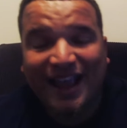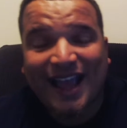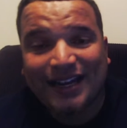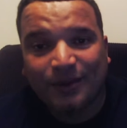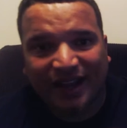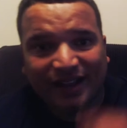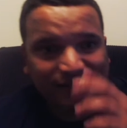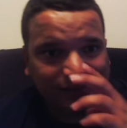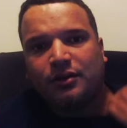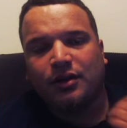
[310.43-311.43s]
anyways,
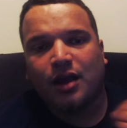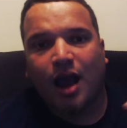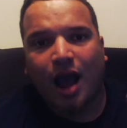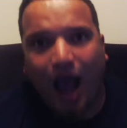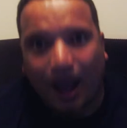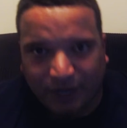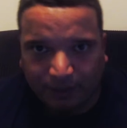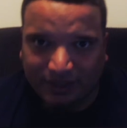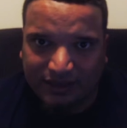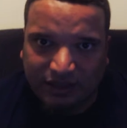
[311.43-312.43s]
I'm
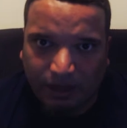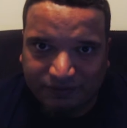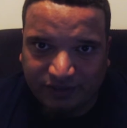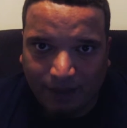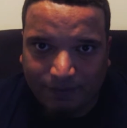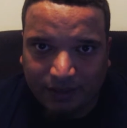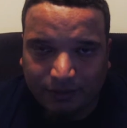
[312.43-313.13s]
completely off the topic.